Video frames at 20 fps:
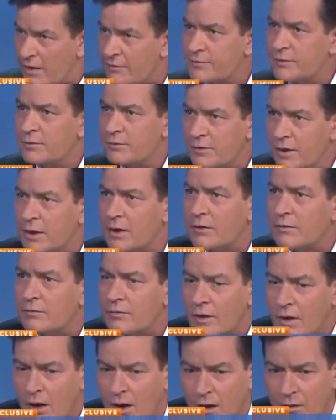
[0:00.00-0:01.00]
I have to, yeah.
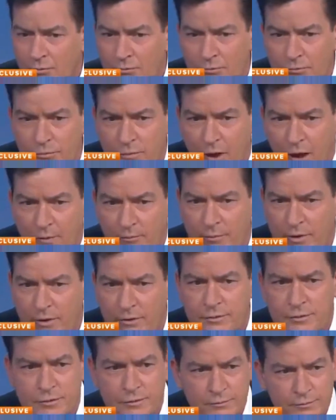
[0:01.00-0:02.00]
I'm here
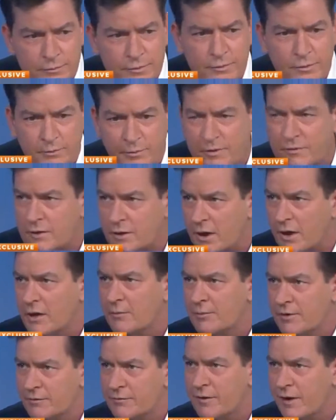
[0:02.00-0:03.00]
to admit that I
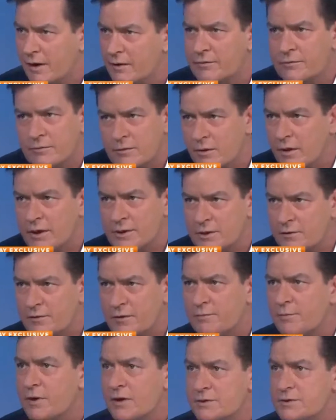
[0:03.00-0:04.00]
am, in fact,
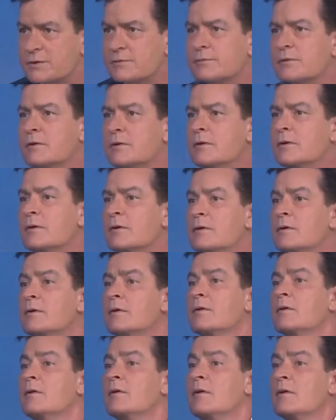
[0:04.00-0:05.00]
HIV positive.
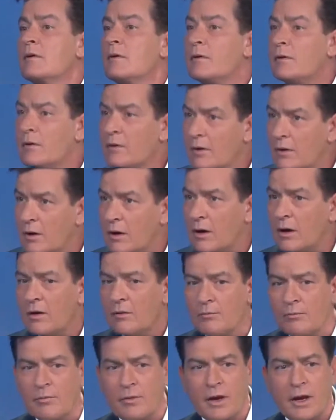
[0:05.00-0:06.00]

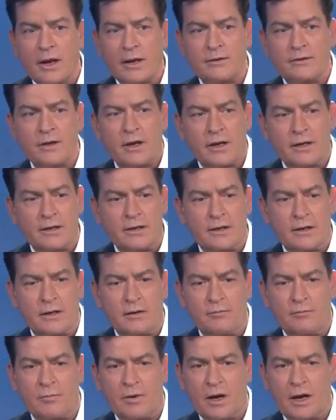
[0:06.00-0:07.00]
And
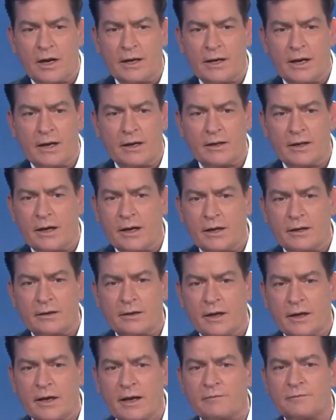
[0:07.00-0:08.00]

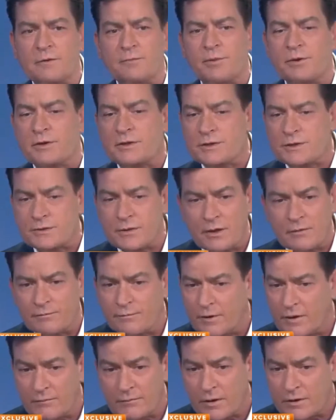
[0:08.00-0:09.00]
I have to put
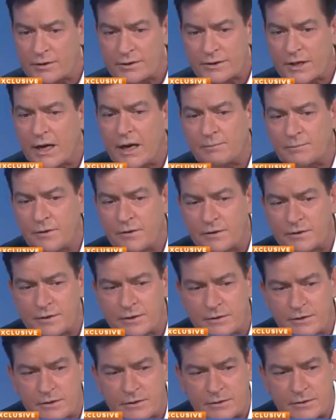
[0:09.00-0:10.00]
a stop to
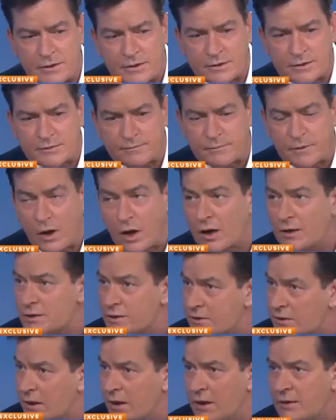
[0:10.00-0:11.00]
this
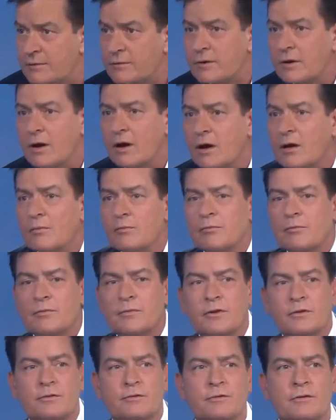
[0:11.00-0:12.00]
onslaught,
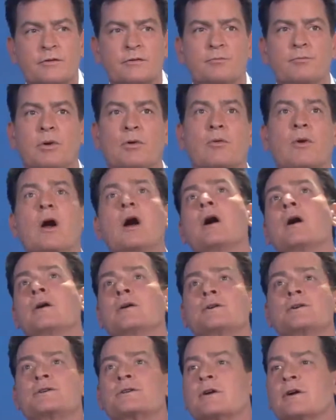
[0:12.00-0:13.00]
this
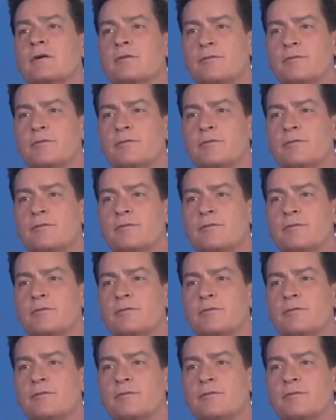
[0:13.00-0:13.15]
barrage